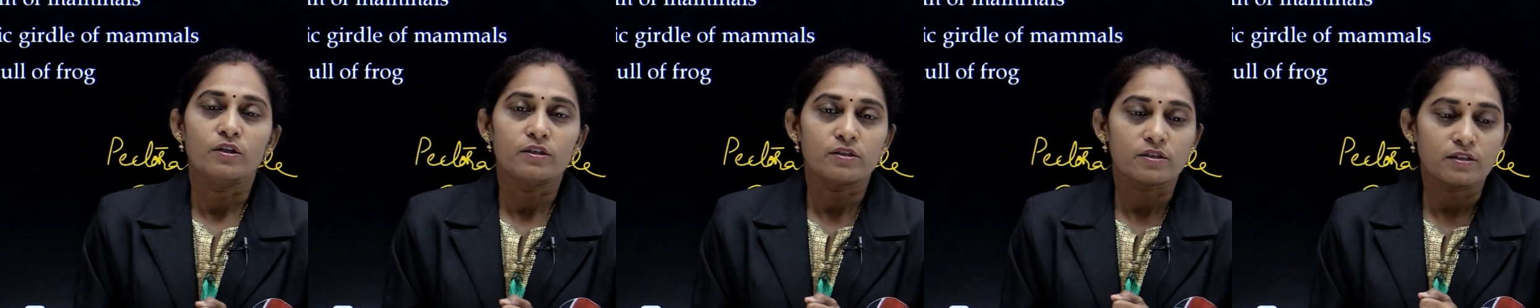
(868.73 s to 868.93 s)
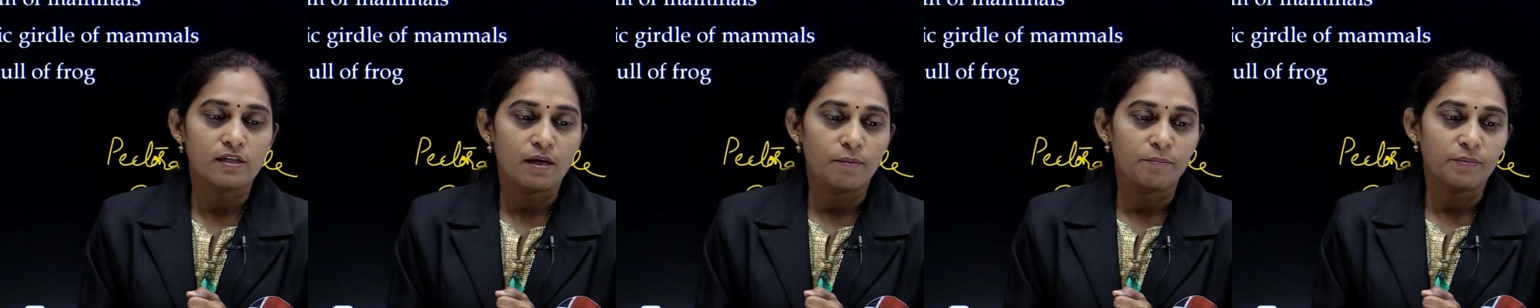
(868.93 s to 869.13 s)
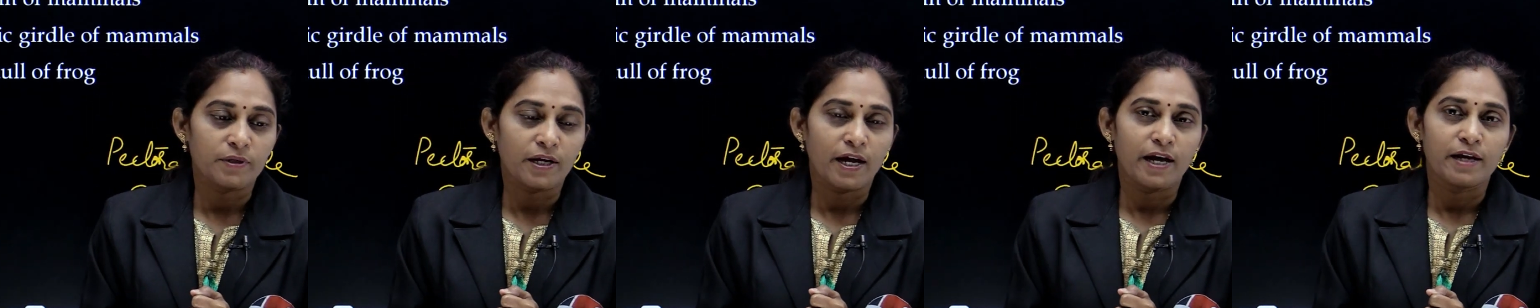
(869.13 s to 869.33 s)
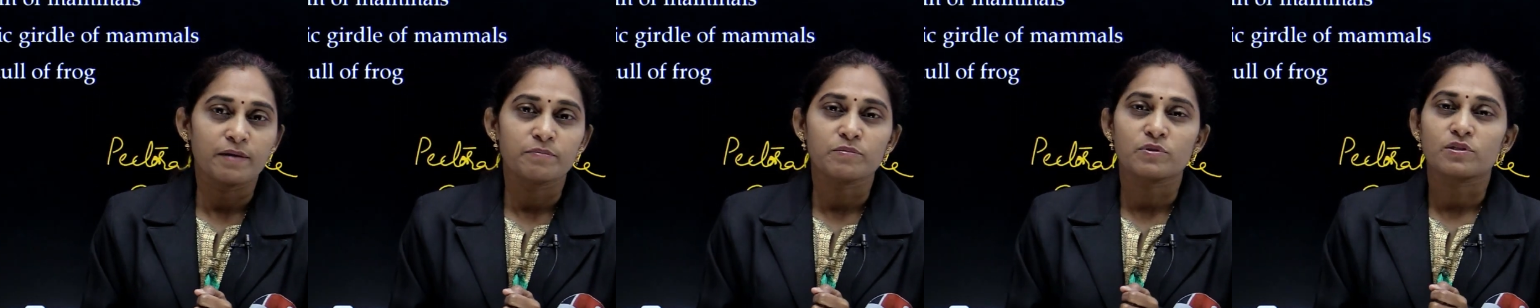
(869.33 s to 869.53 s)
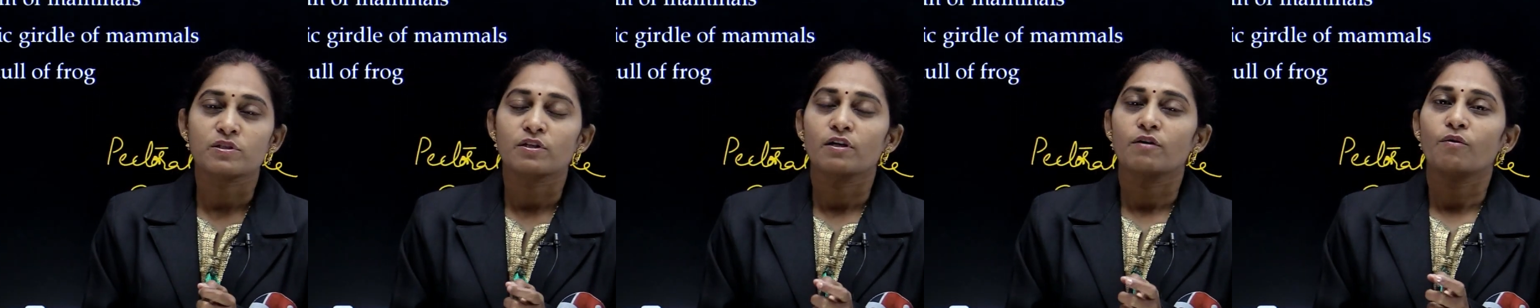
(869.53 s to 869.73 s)

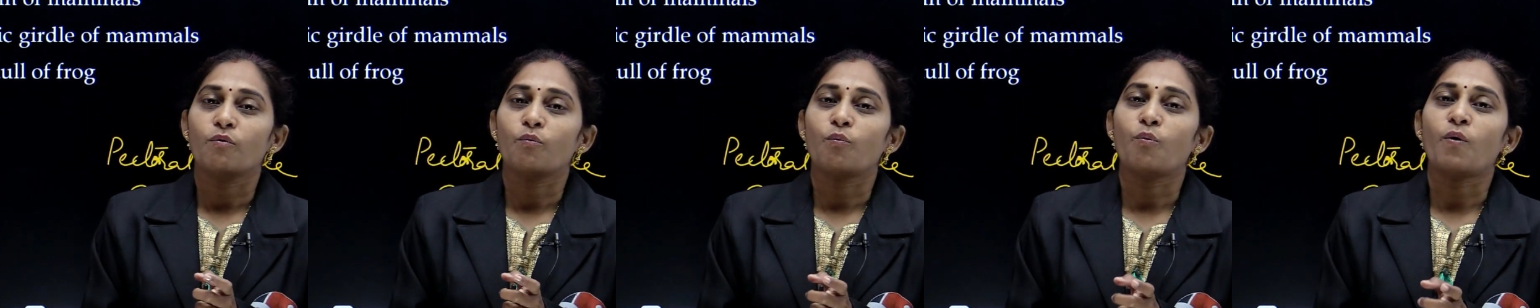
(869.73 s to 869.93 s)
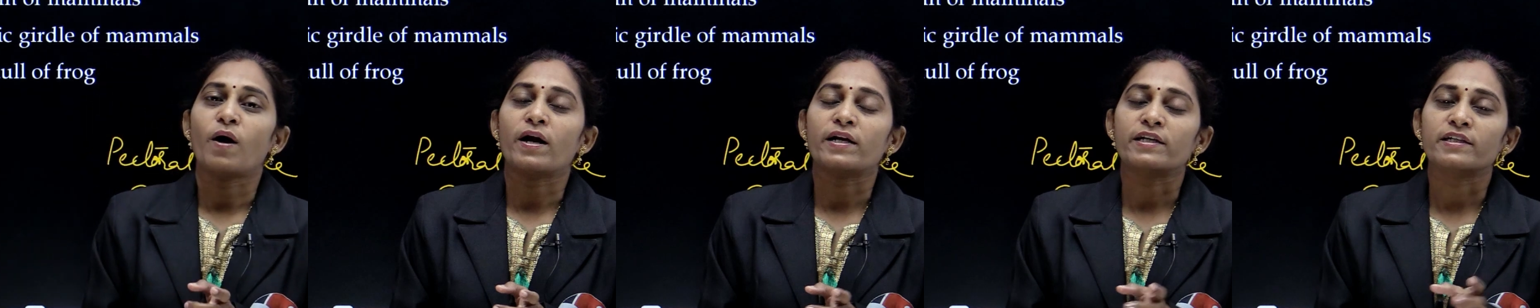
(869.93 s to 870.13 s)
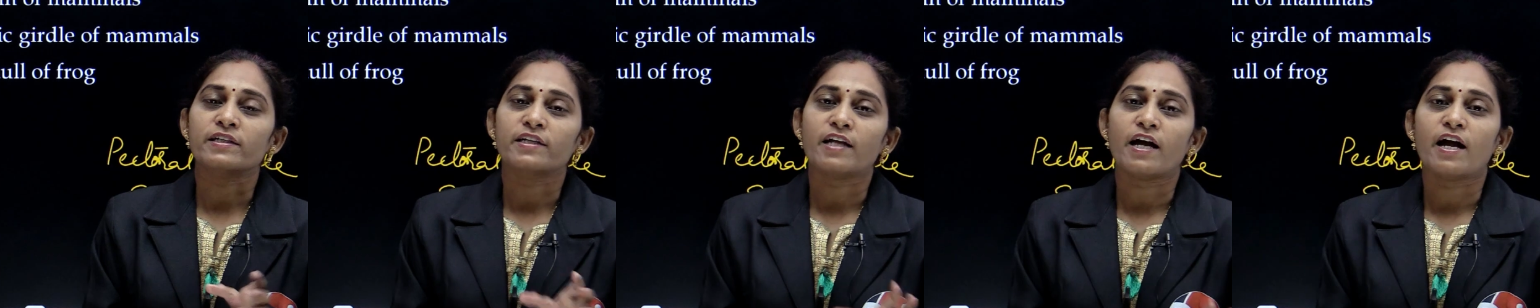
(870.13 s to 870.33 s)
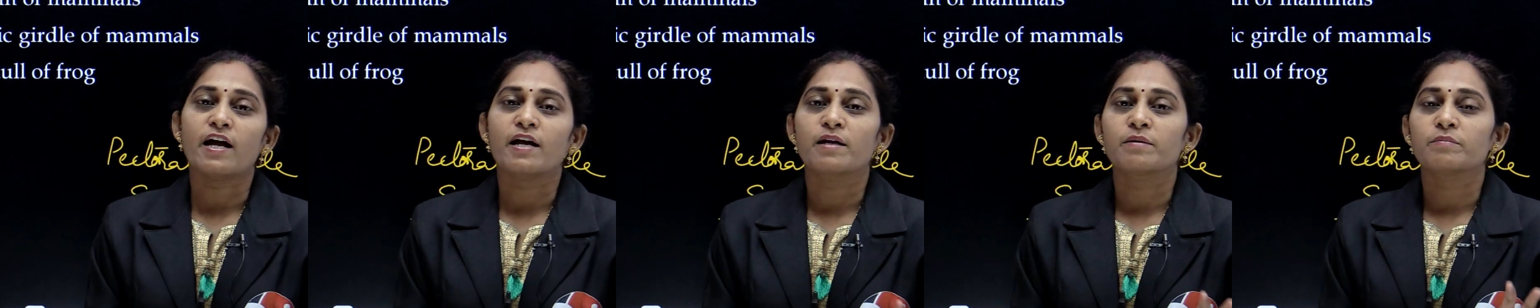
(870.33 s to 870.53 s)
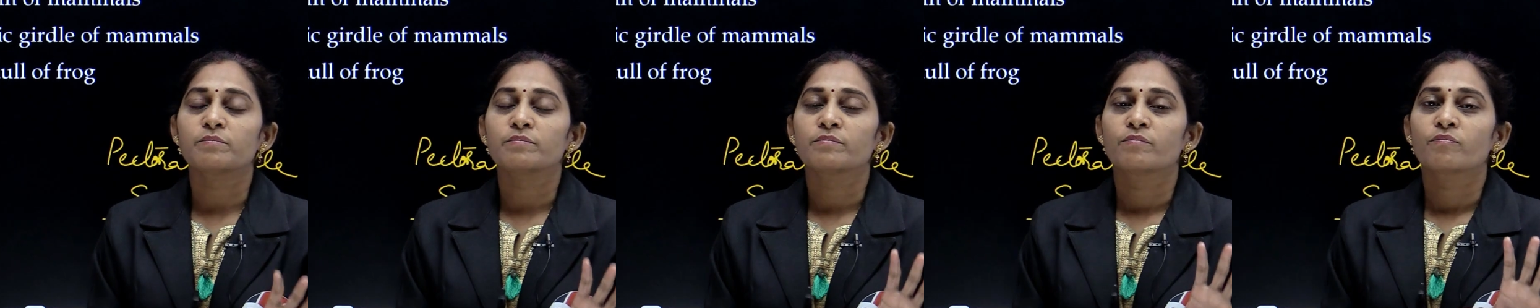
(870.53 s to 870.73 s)
Sometimes one
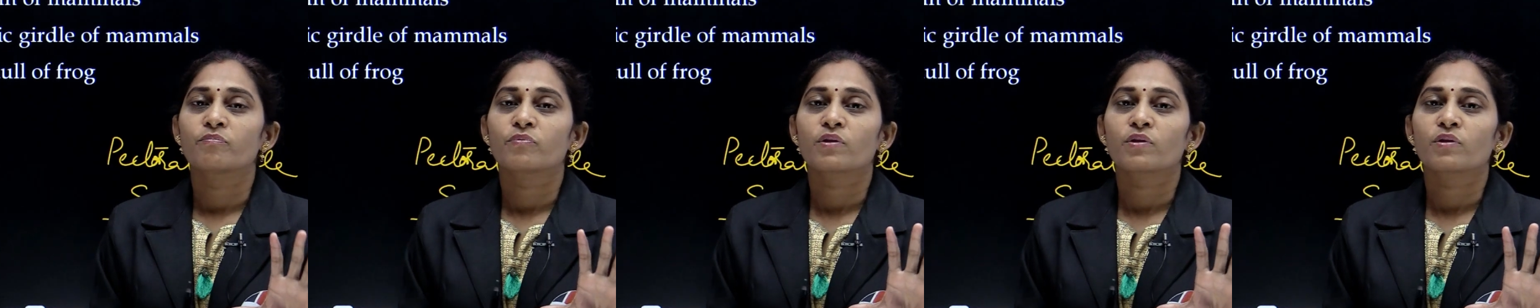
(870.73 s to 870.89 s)
time